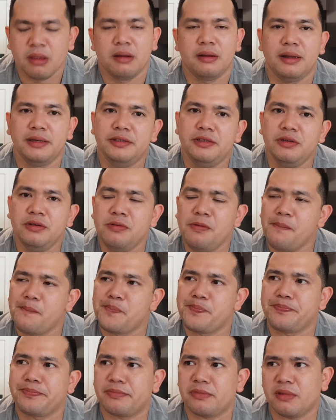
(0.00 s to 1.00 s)

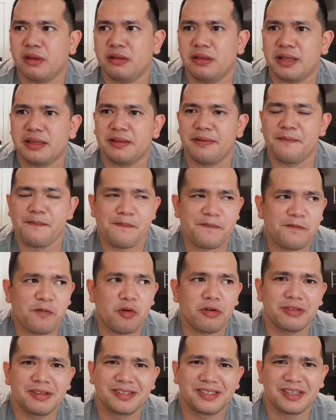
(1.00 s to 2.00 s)
I like the
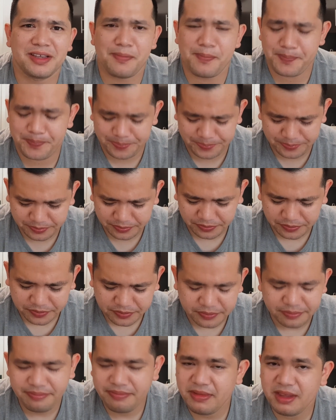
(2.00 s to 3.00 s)
fourth sip.
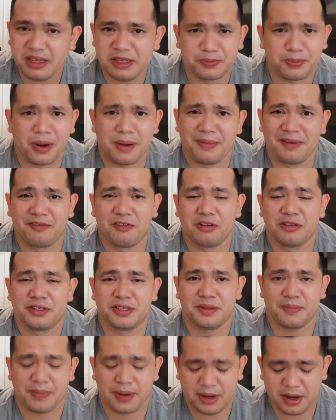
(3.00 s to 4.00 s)
It's probably my fourth
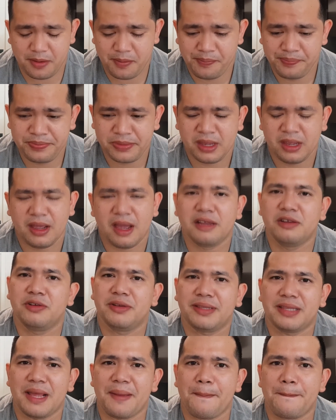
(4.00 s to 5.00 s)
sip by now. I do
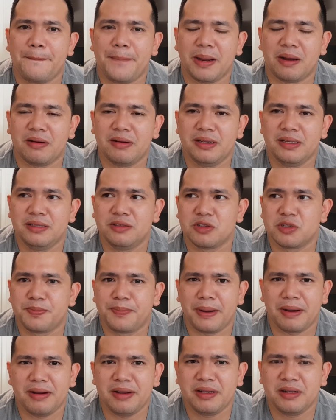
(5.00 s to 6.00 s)
get that those
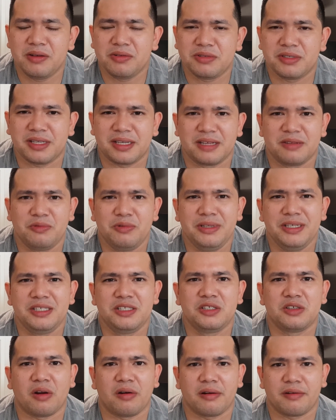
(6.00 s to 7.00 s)
berry notes, like a really
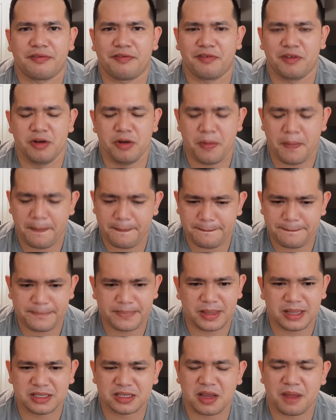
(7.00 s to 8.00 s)
dark fruit
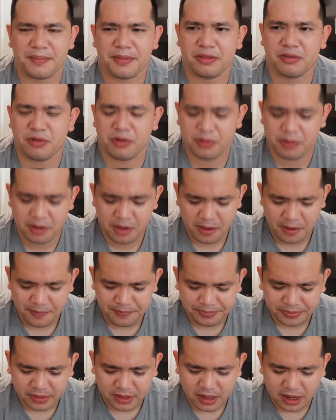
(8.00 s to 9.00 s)
that's coming through.
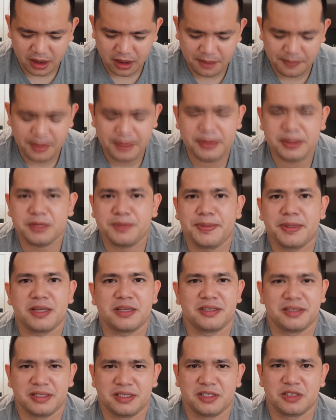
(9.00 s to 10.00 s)
Maybe it's
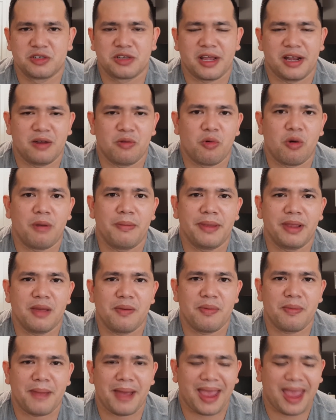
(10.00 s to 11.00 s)
because this is kind of warming
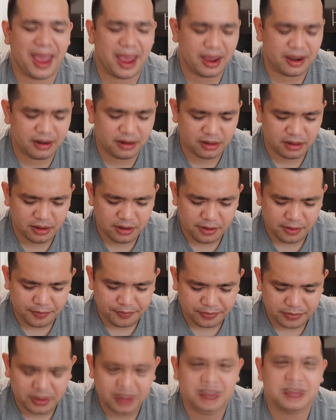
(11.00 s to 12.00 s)
up in my hand
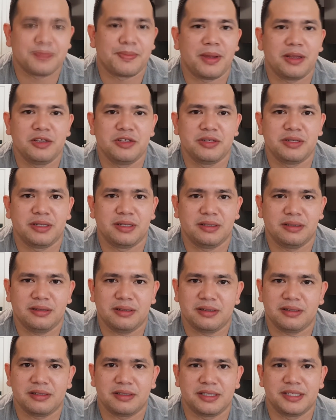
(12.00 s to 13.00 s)
because I'm not using
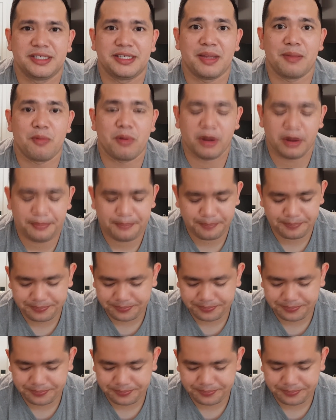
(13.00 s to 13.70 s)
stemware.